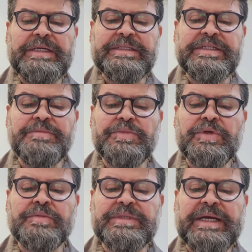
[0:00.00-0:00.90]

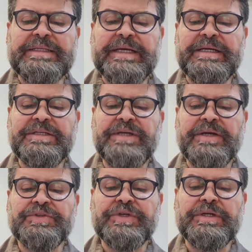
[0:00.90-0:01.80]
symptoms and a
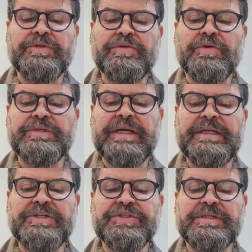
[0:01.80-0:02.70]
reduction in total
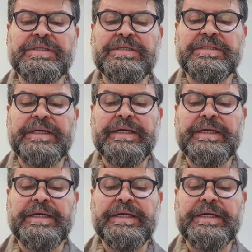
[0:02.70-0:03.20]
lesions